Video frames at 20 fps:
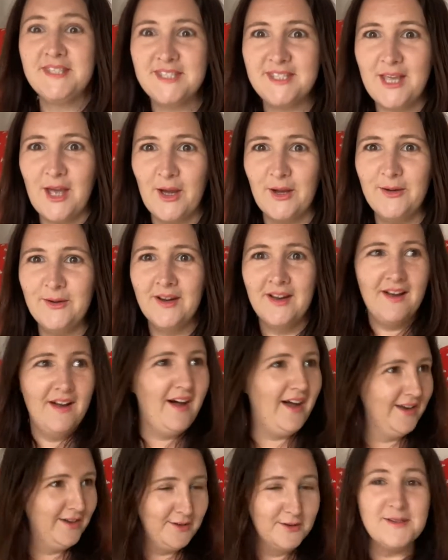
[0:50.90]
So
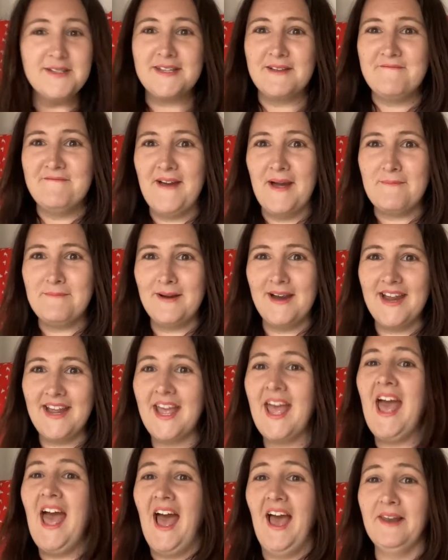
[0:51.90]
I got some fabric
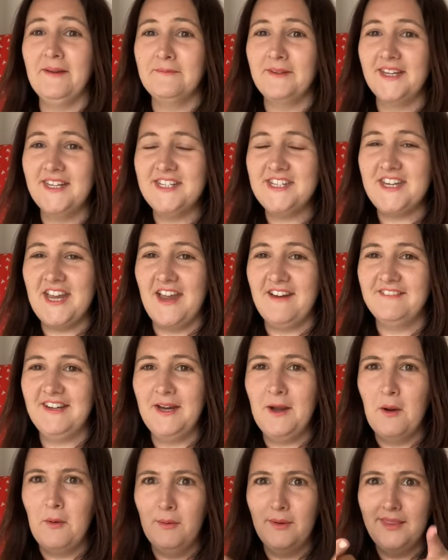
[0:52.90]
and I'm gonna share
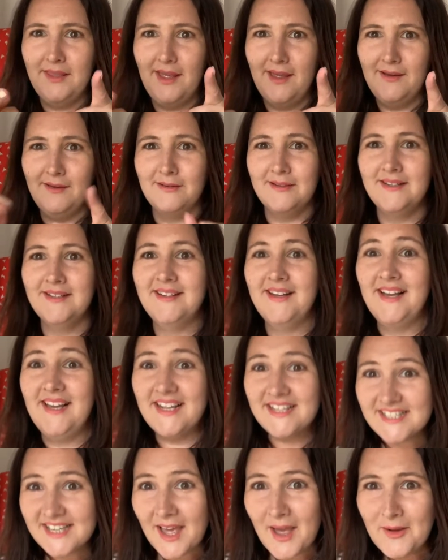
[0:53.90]
it with you.
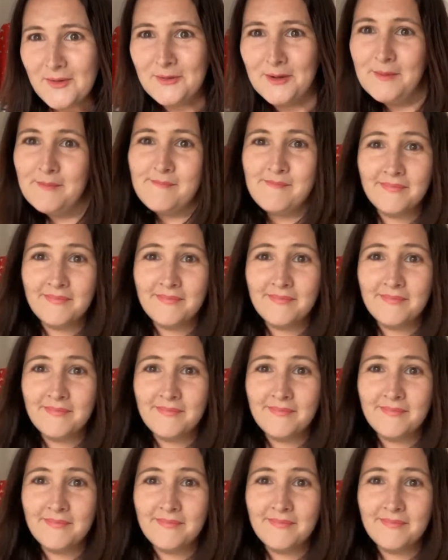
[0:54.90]
Let's go.